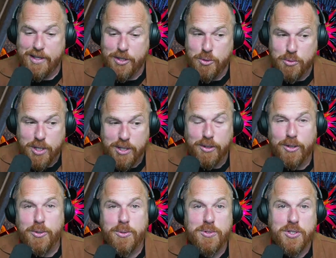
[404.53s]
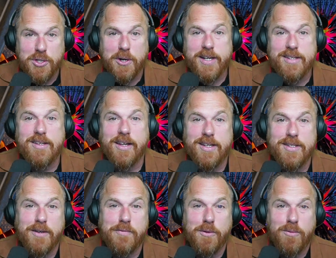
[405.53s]
you could lose 30
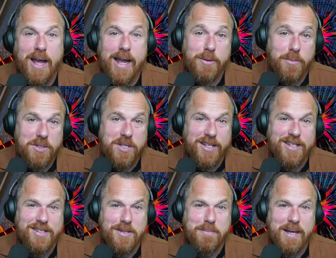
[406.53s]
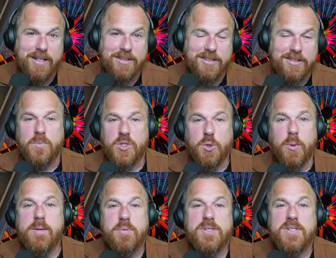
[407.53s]
seconds of your ride, which is about
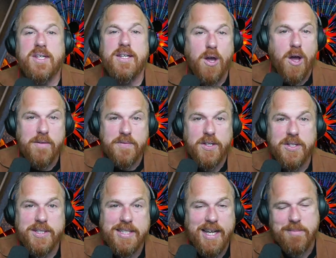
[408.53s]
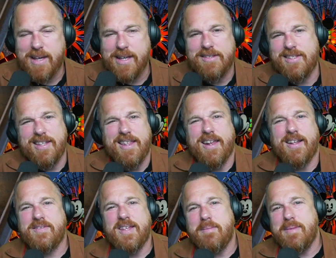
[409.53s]
20% of the good time. I just did that
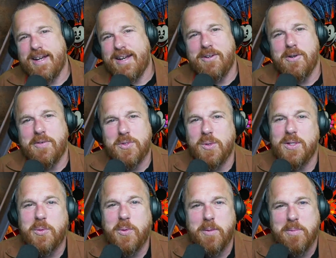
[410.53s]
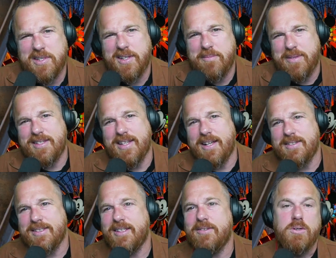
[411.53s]
off the top of my head. I don't know if it's really 20%, but it
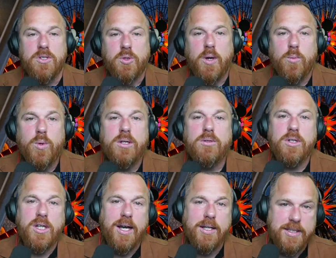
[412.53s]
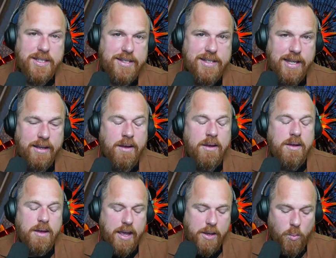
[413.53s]
sounds good. So I will cut Disney
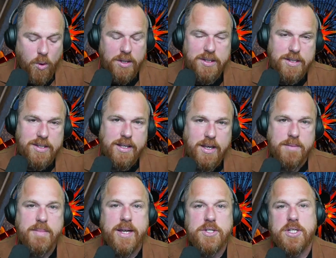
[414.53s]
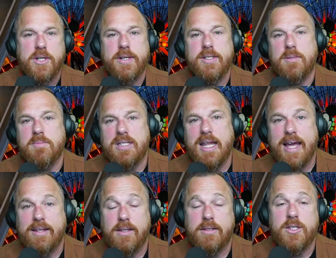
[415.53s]
and Walt Disney Imagineering some
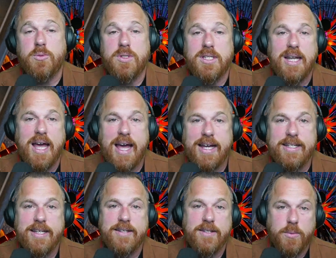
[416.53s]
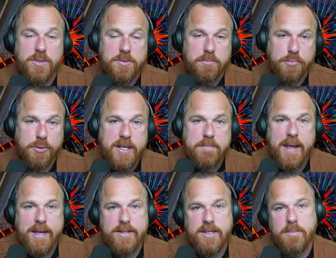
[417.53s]
slack that this was an idea that was
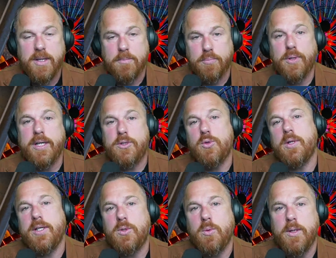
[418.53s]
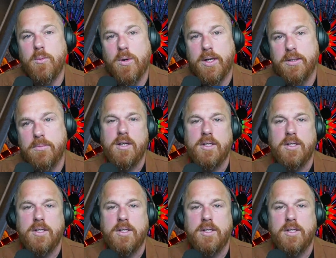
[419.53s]
pre-pandemic, pre-2021,